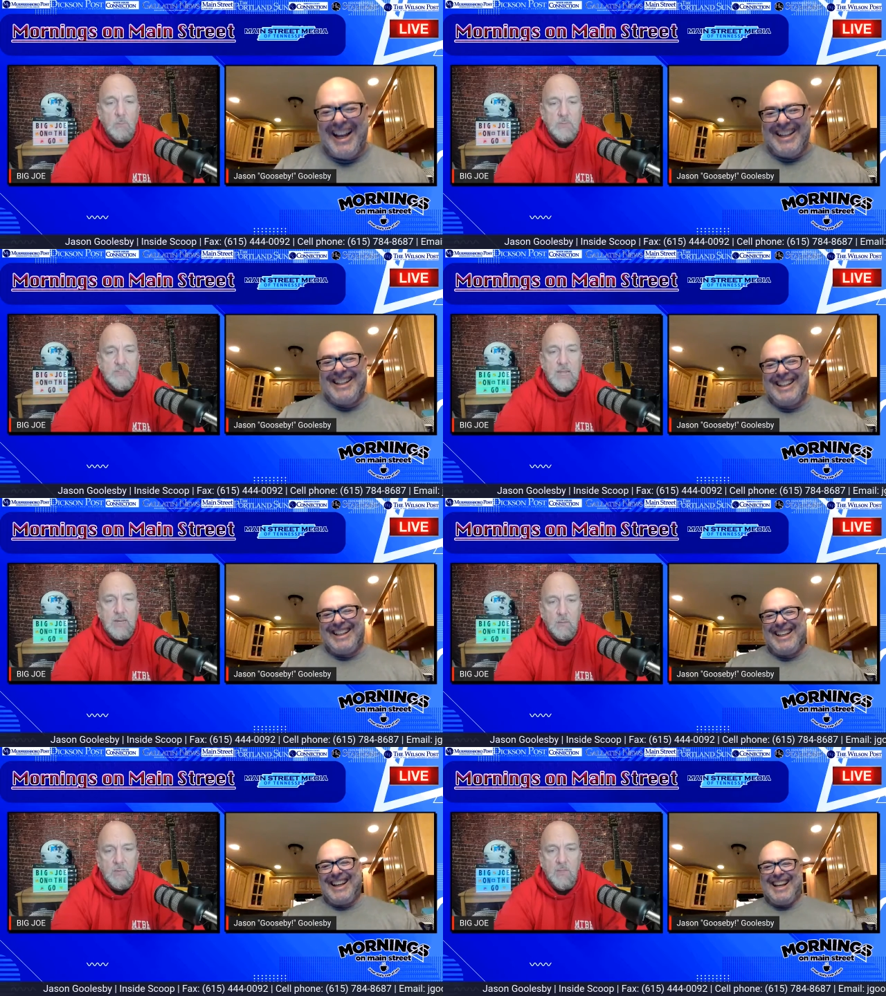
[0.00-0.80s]
Speaker 1: I'm just
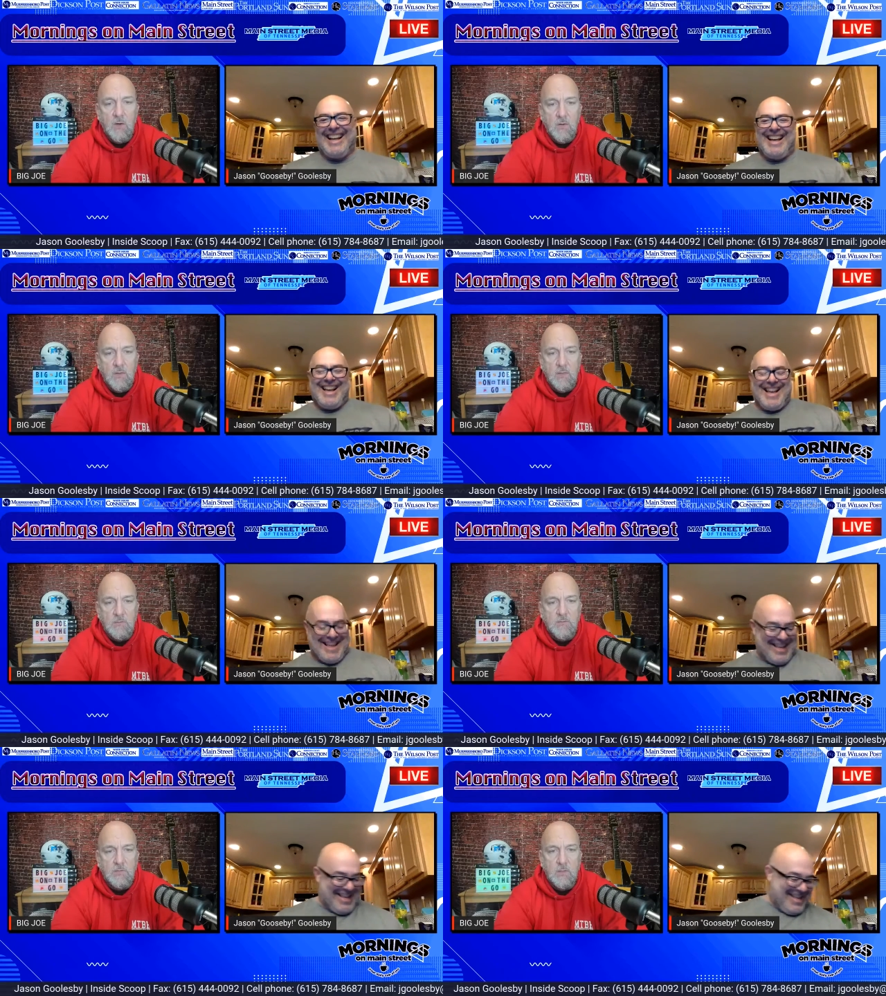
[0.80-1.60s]
saying. I mean, there
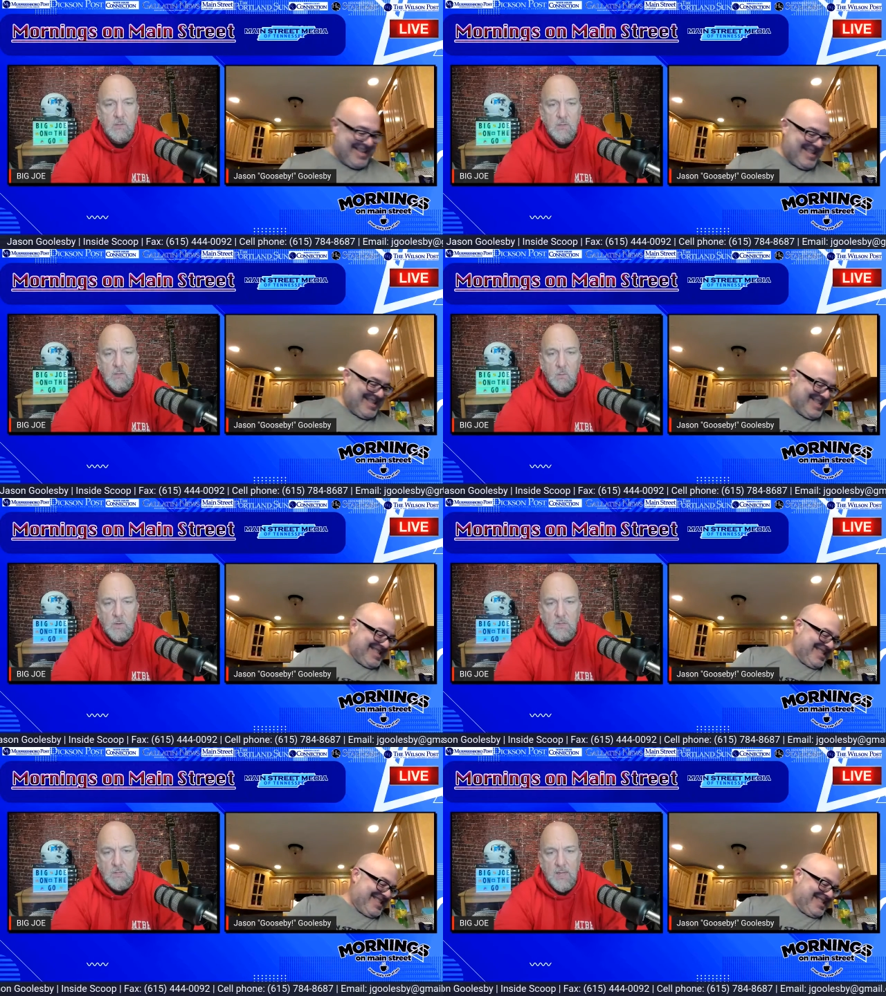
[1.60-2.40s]
is.
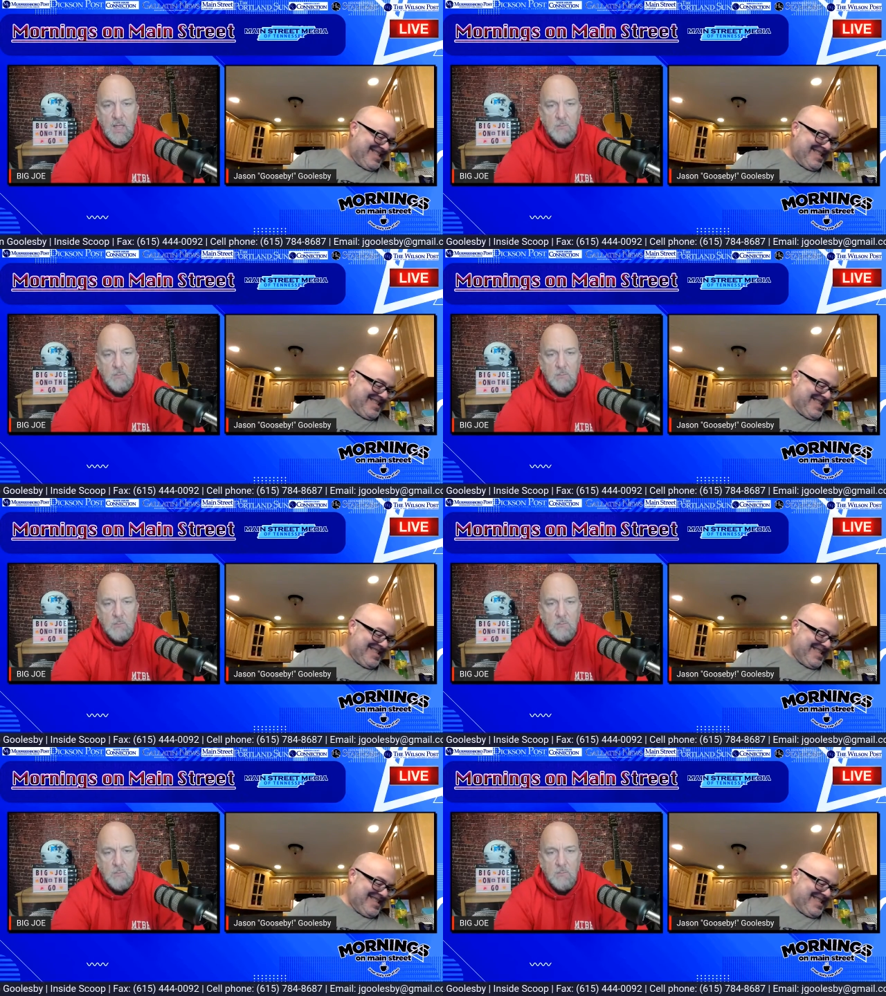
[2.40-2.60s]
We look now.